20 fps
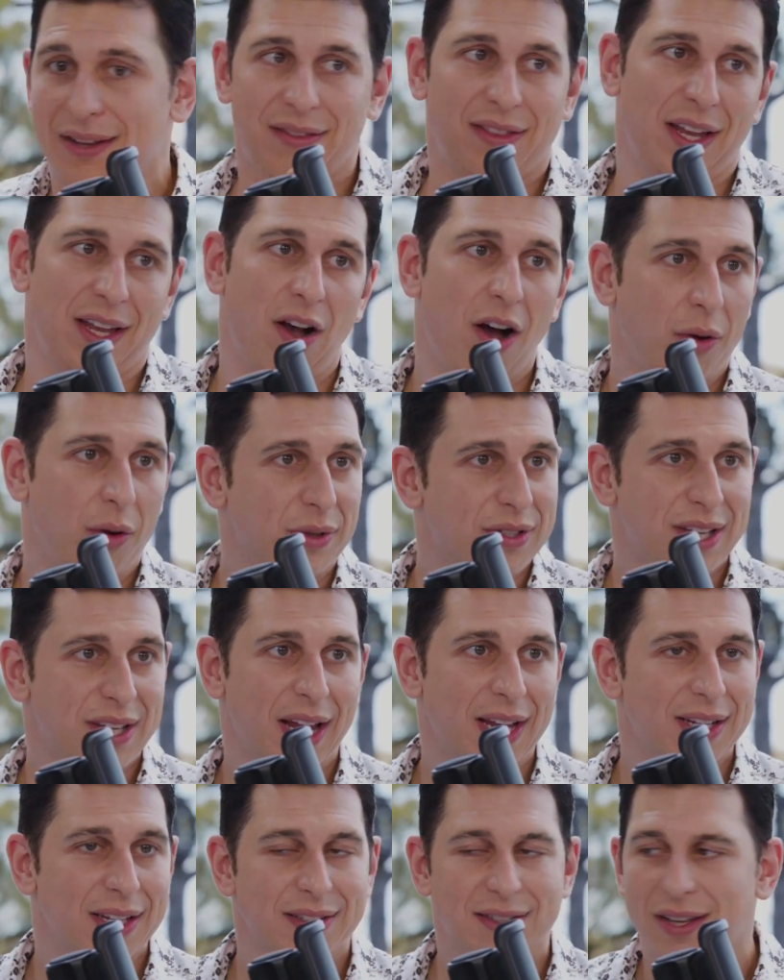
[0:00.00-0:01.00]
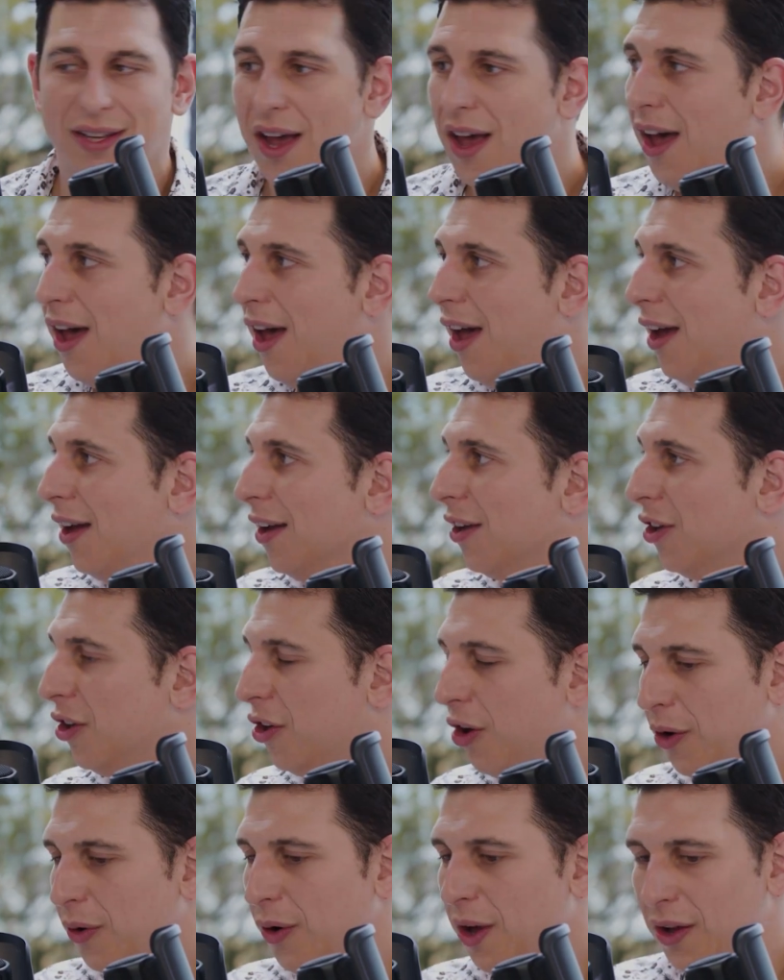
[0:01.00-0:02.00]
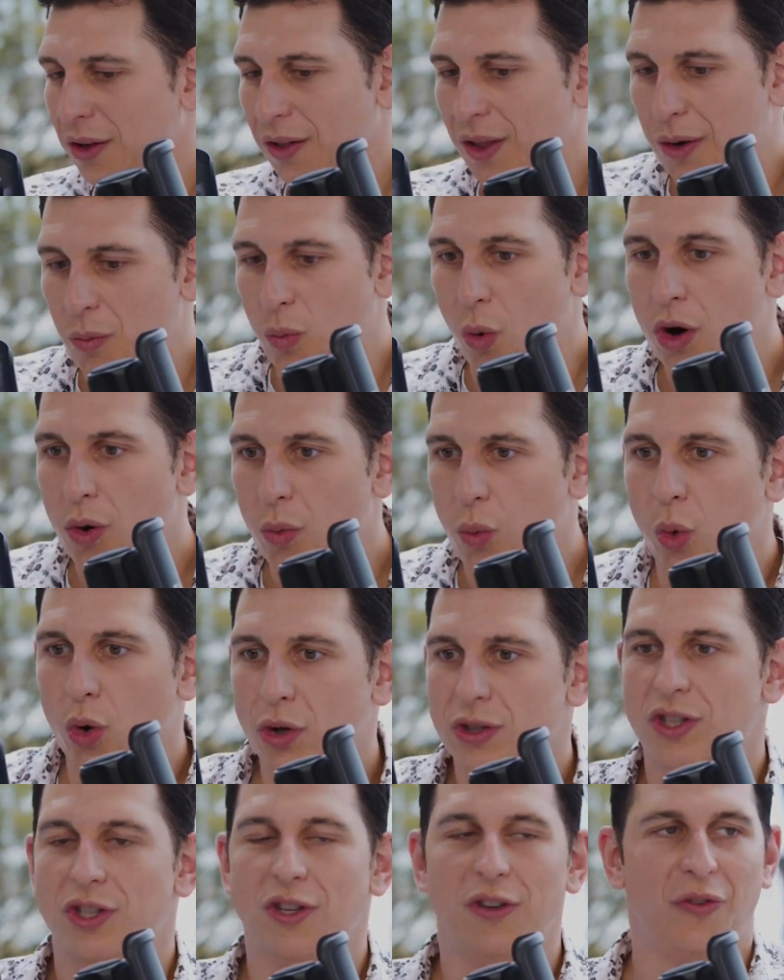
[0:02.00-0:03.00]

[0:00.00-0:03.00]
thing I would say is, like what do you